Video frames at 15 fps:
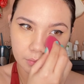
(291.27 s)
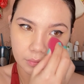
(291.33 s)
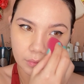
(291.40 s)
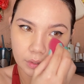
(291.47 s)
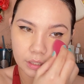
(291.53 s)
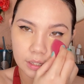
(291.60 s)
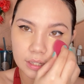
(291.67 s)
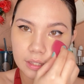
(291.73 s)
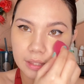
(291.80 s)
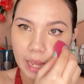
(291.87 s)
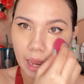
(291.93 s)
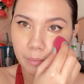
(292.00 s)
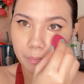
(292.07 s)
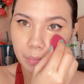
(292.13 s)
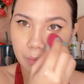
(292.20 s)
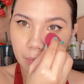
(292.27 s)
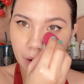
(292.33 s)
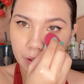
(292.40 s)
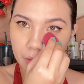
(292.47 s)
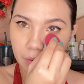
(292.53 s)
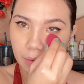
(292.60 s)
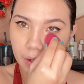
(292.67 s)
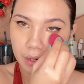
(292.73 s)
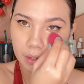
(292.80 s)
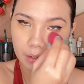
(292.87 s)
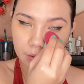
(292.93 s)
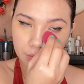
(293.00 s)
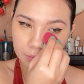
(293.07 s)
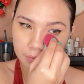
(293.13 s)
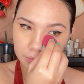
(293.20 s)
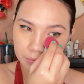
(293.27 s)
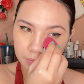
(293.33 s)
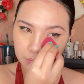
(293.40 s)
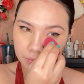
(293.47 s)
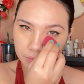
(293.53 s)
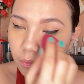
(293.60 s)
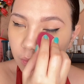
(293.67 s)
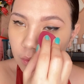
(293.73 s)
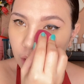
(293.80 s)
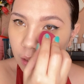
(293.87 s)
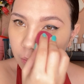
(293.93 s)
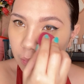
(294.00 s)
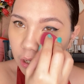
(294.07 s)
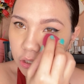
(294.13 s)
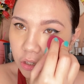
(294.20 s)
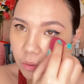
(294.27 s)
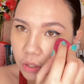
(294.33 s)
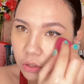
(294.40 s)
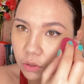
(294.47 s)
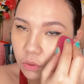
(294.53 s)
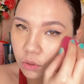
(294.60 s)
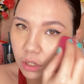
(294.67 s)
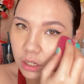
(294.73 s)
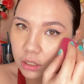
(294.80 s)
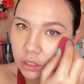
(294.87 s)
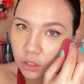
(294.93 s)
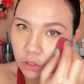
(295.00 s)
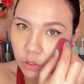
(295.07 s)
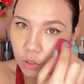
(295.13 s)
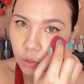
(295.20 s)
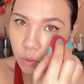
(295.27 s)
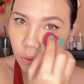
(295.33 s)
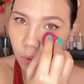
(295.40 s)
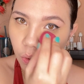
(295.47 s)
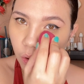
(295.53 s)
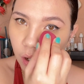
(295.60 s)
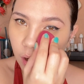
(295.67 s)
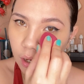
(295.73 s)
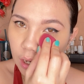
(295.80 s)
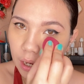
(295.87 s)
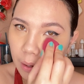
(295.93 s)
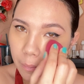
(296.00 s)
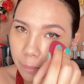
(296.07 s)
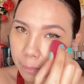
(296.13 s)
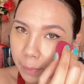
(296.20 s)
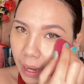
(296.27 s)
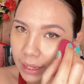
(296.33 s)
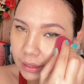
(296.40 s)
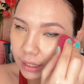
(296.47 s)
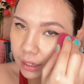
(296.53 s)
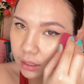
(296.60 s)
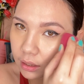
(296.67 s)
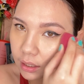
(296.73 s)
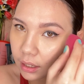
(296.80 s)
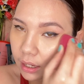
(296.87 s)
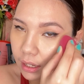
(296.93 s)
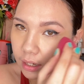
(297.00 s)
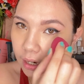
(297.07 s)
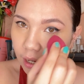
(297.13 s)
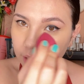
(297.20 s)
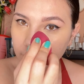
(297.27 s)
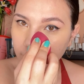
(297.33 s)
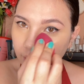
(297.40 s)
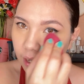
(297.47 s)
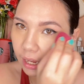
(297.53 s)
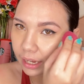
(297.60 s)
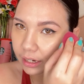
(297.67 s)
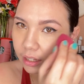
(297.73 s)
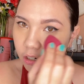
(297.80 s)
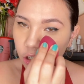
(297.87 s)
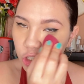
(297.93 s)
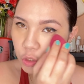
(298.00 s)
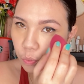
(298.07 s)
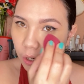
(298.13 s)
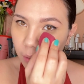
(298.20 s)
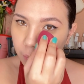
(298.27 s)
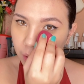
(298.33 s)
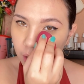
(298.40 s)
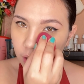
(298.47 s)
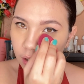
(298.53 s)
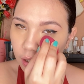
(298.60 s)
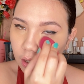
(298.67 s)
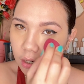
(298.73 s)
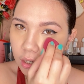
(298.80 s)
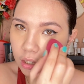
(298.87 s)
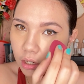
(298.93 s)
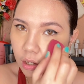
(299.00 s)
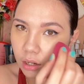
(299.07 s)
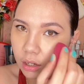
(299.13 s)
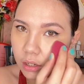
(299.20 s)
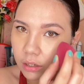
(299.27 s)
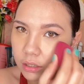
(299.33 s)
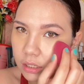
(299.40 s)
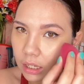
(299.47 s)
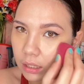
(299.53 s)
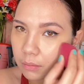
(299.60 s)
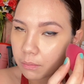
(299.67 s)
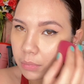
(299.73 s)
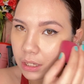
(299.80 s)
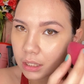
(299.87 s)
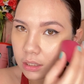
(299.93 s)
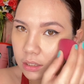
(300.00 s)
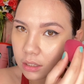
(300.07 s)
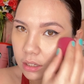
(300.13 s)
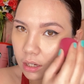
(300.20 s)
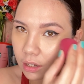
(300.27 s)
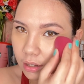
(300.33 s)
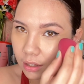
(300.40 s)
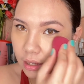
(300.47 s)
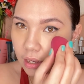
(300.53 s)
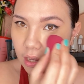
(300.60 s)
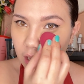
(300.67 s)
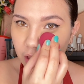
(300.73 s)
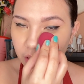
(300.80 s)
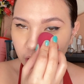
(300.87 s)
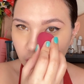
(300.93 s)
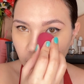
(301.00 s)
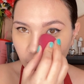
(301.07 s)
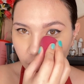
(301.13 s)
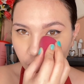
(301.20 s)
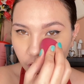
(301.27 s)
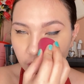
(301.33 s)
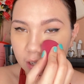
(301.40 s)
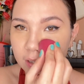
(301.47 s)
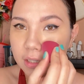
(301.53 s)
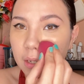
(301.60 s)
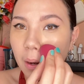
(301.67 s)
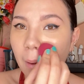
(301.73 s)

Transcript: This is damp, by the way. Make sure when you do this, you pat it and not glide it or swipe it, because it beats the coverage.